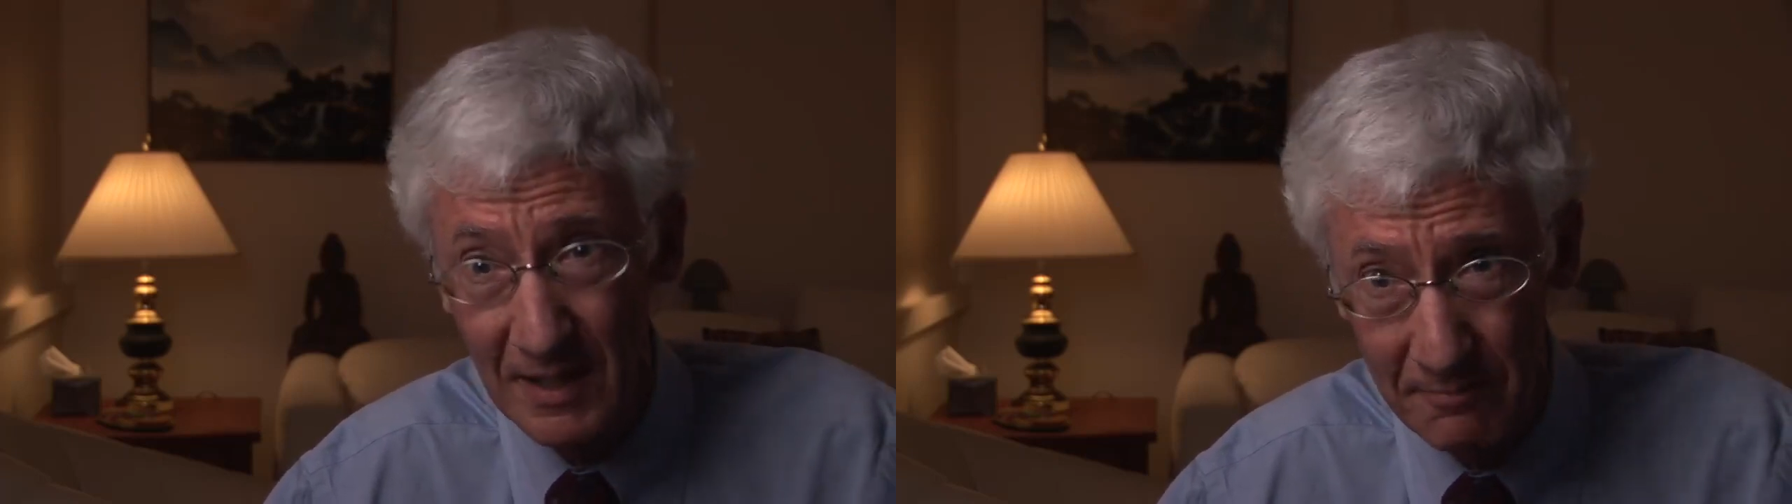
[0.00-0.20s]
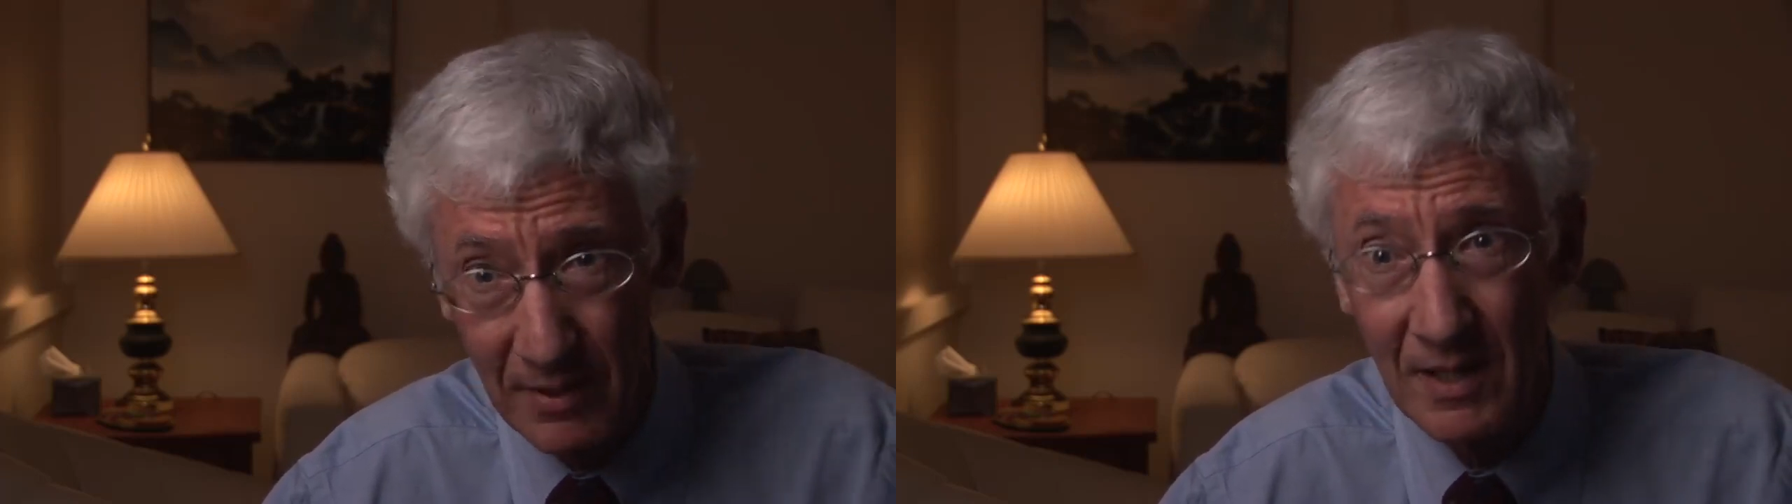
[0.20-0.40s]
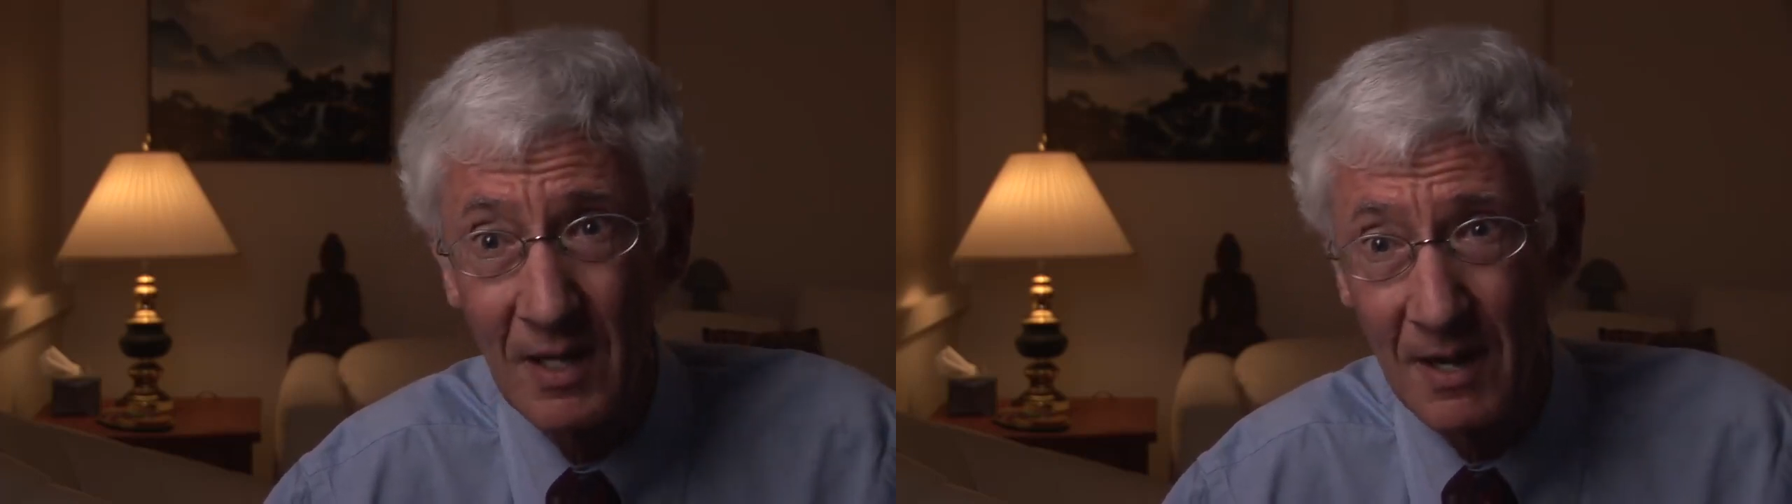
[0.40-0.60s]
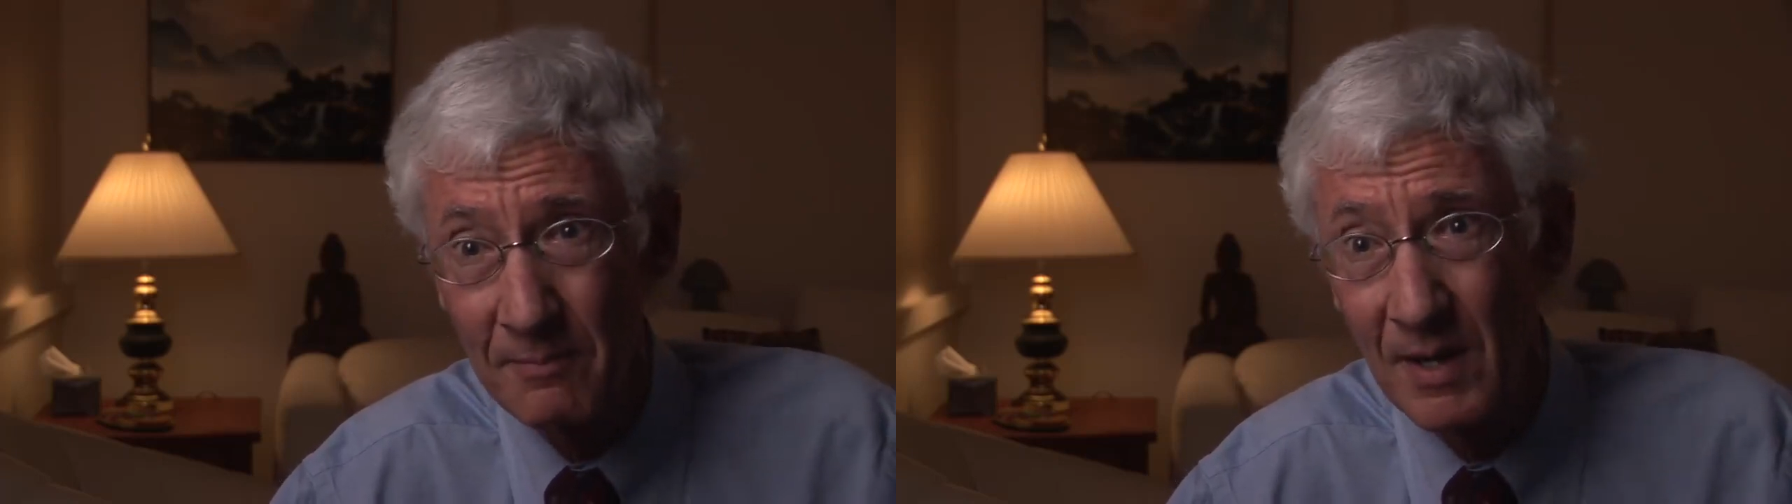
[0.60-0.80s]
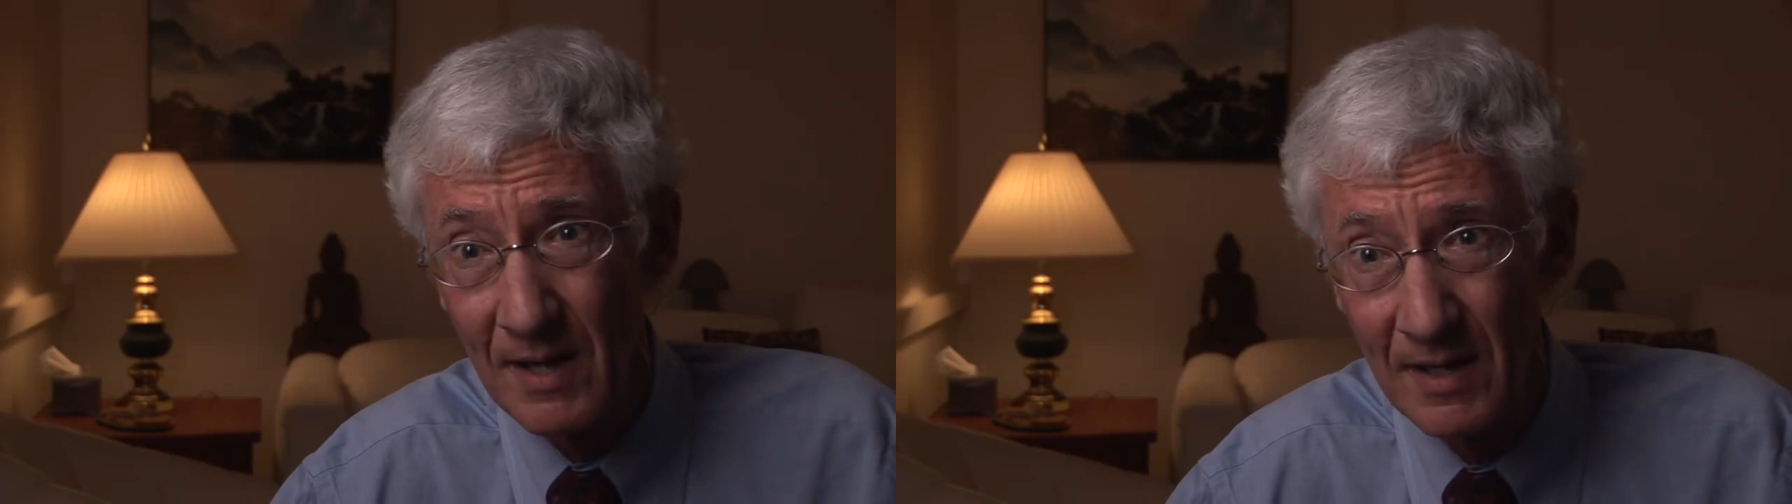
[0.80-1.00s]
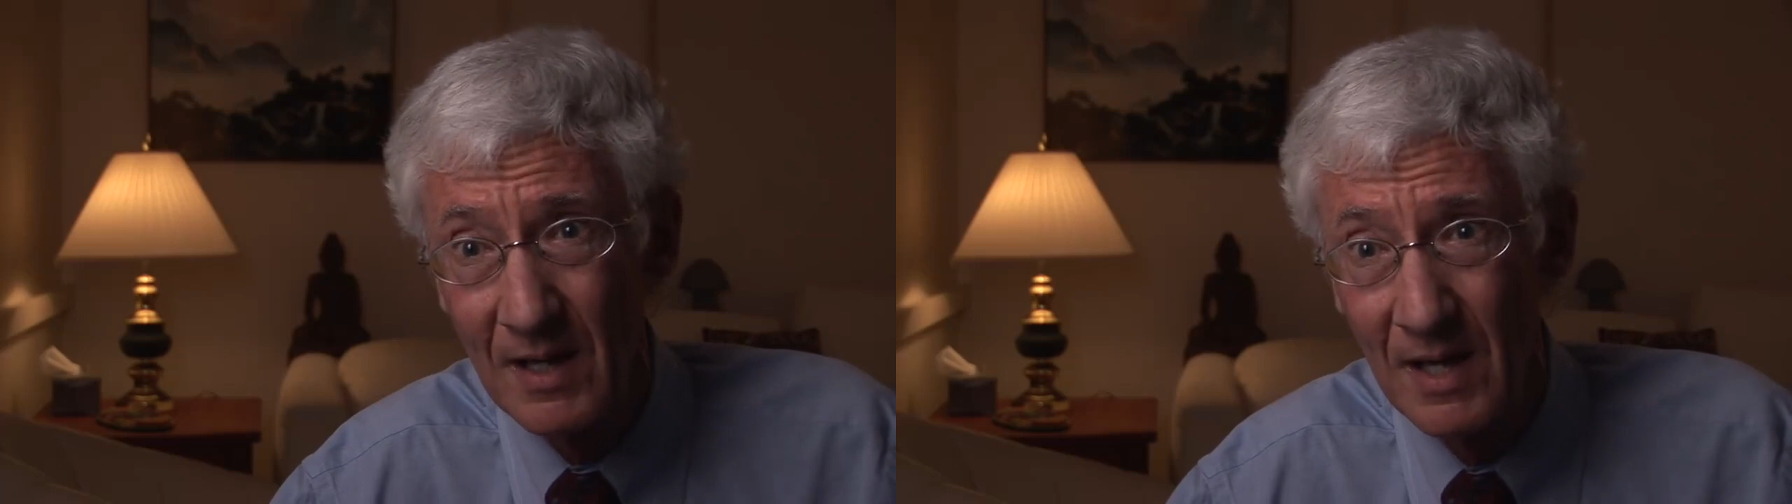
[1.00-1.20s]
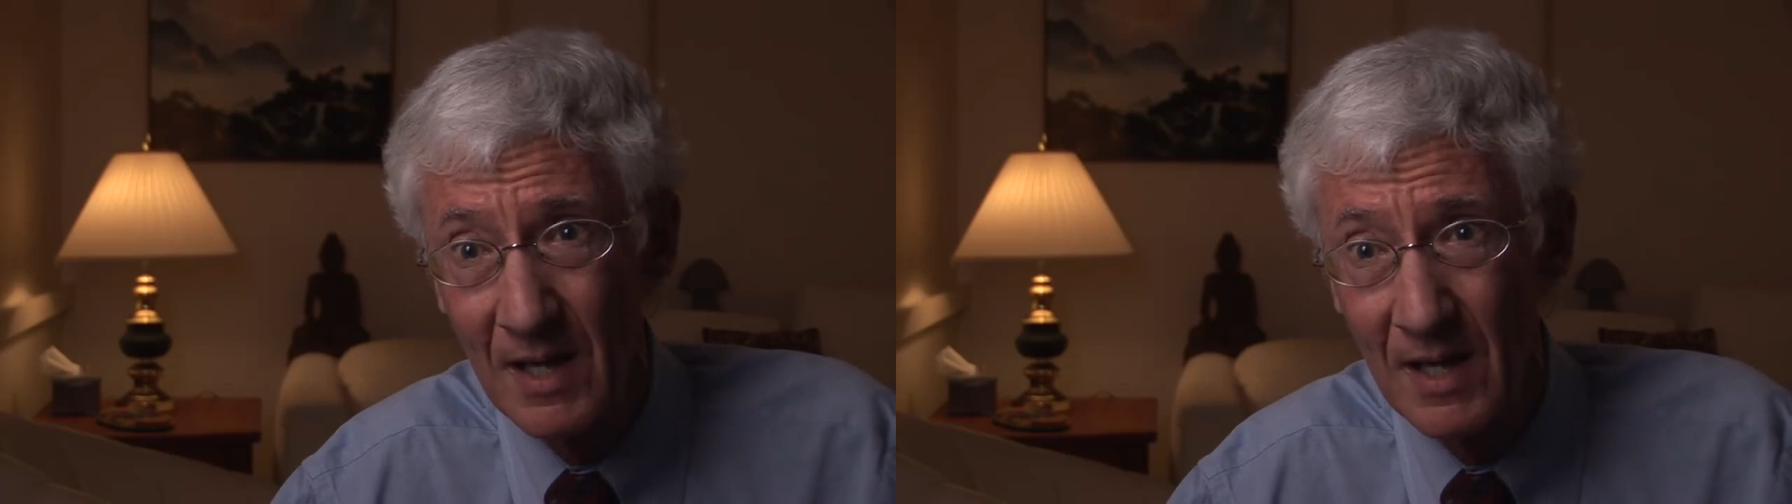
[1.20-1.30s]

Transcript: They pick up on